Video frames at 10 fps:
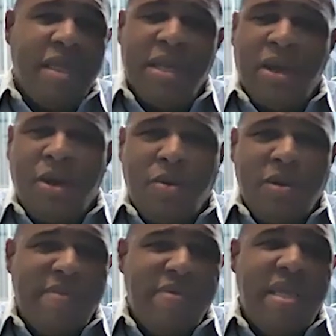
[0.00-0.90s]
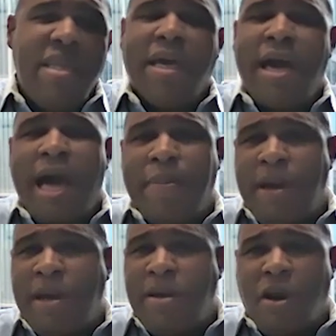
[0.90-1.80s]
You know, even in the
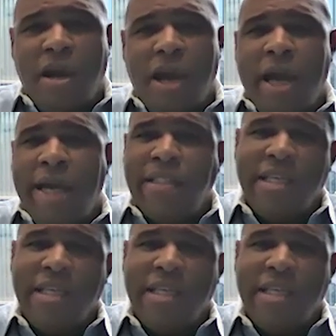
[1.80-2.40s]
cockpit, our guys